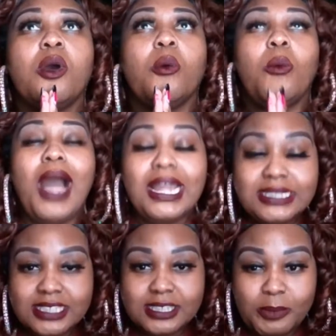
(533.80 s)
why
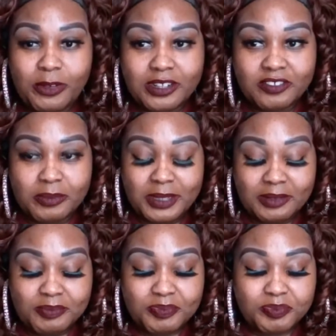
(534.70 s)
is this important for
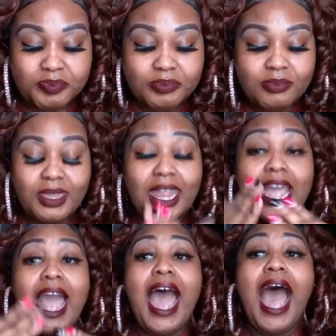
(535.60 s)
me?
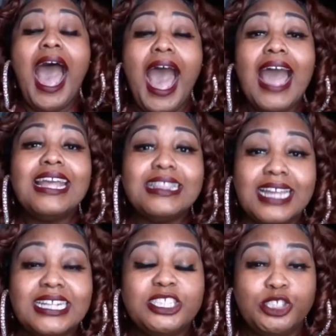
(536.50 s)
I like